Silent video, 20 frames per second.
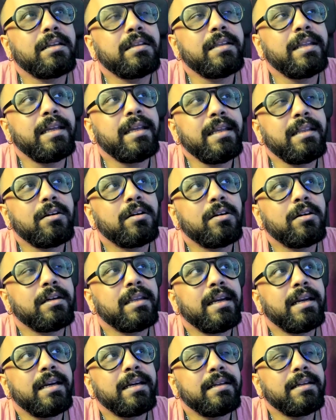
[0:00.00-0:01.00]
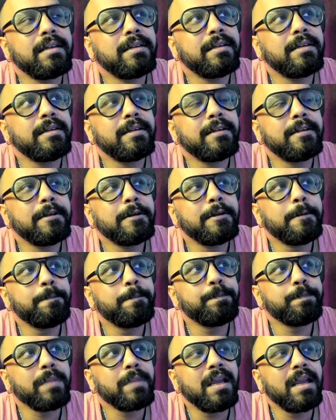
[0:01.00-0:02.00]
they thought that
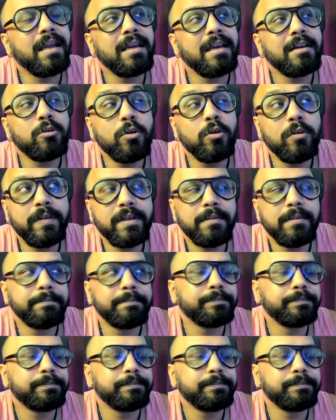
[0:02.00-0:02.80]
I had COVID.